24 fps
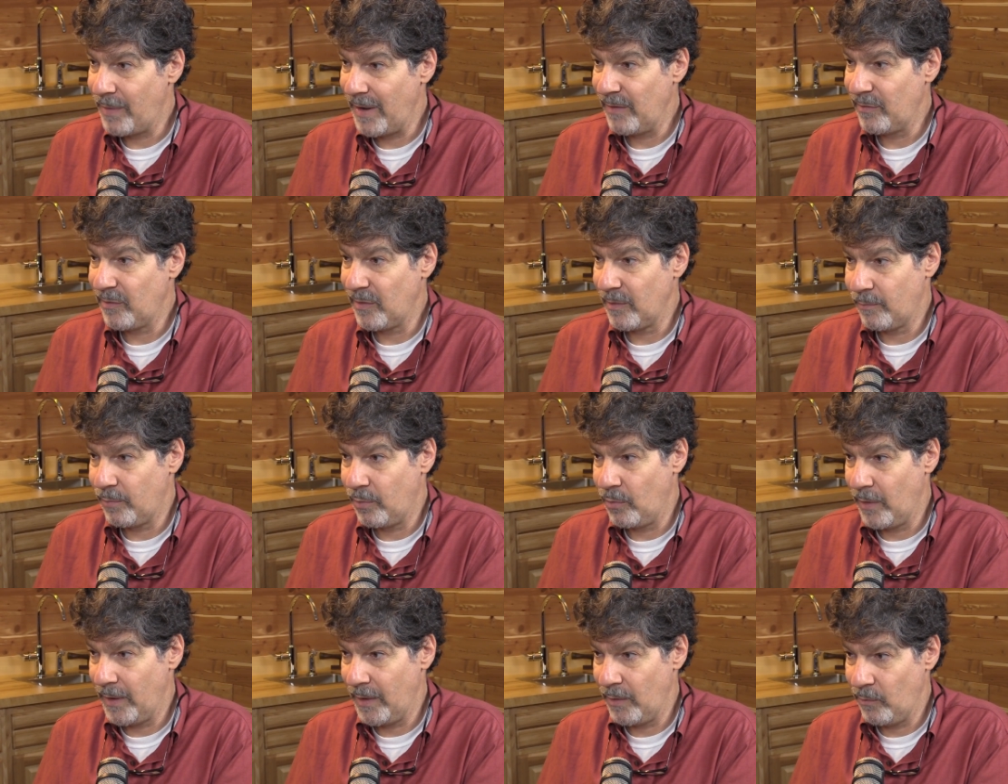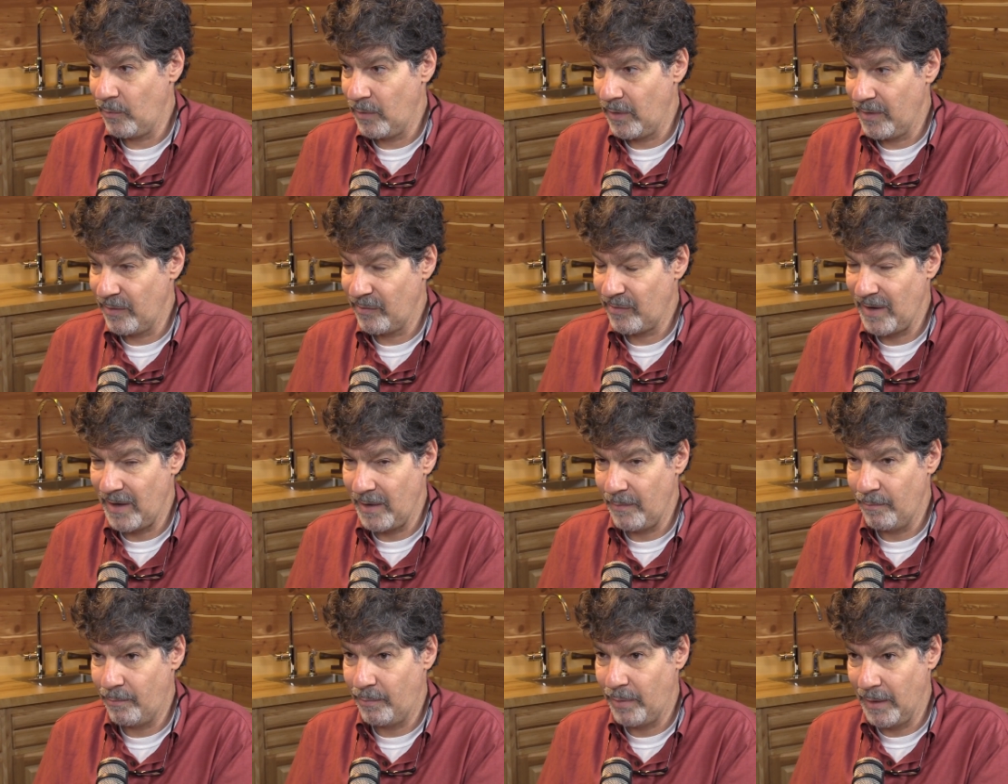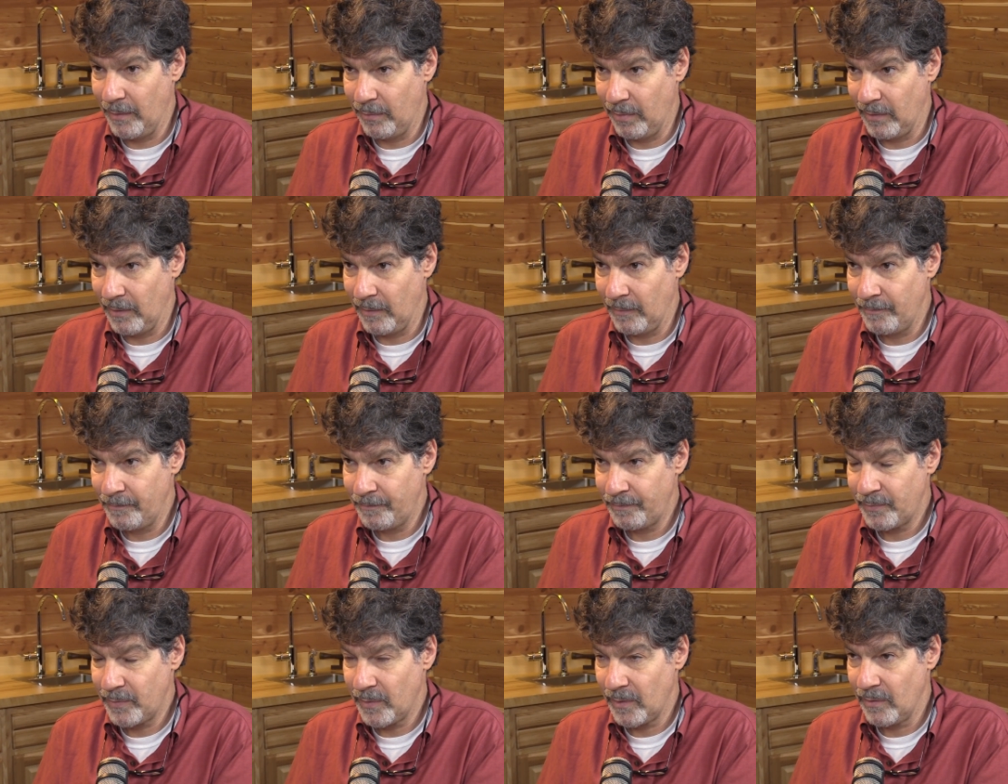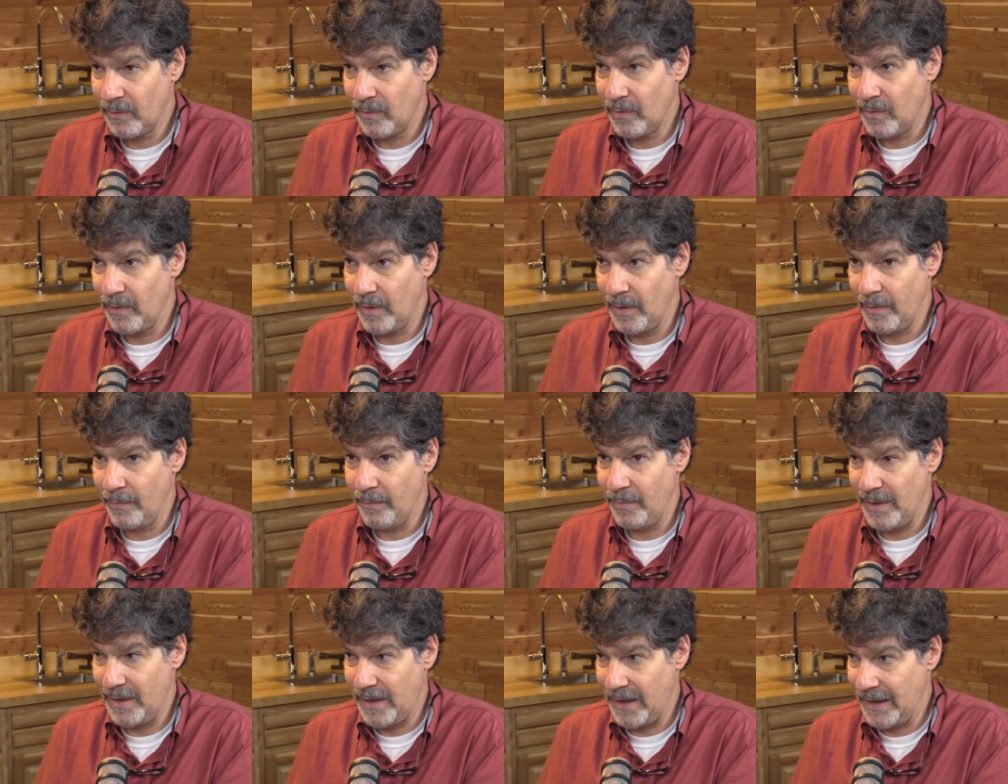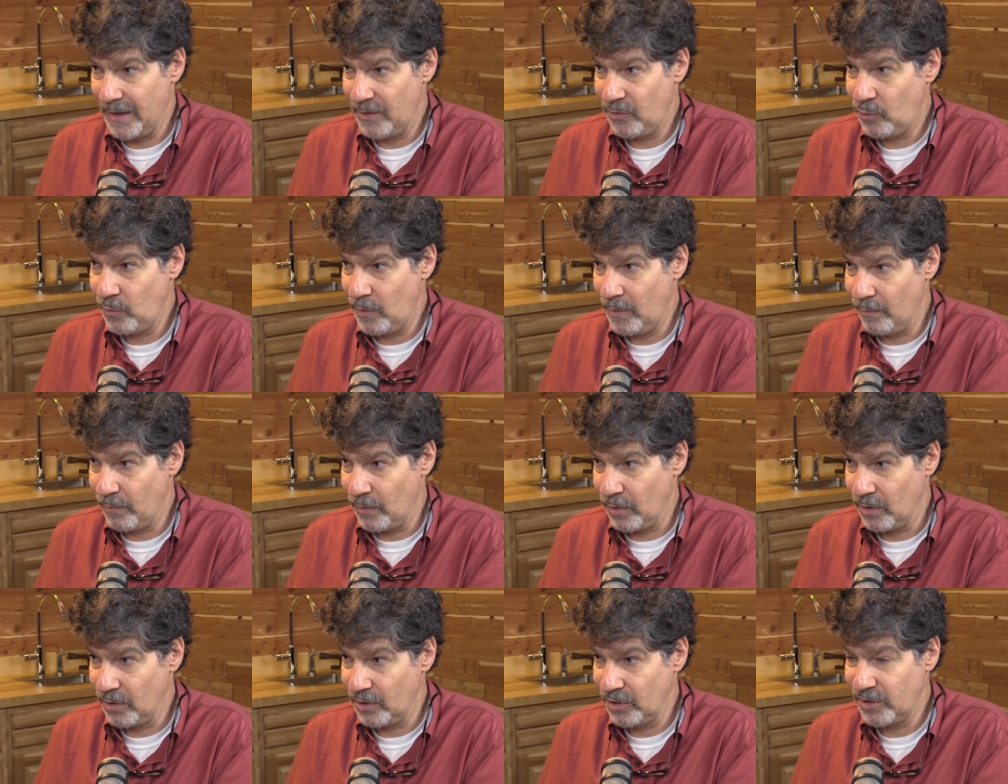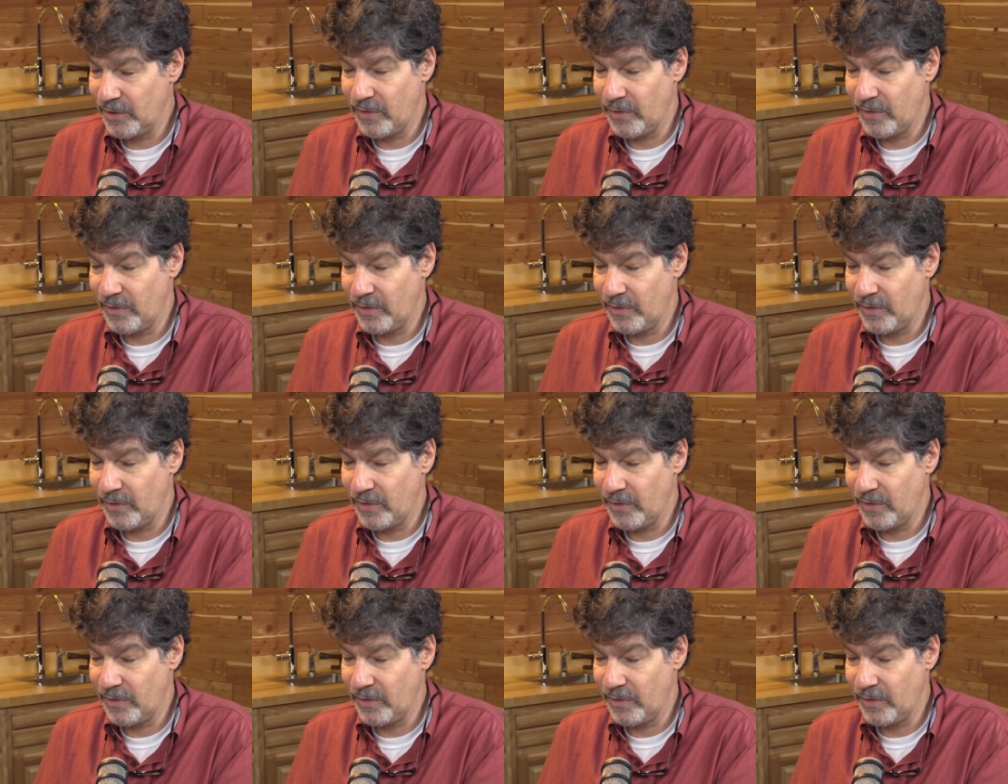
basic point was a bubble began to emerge.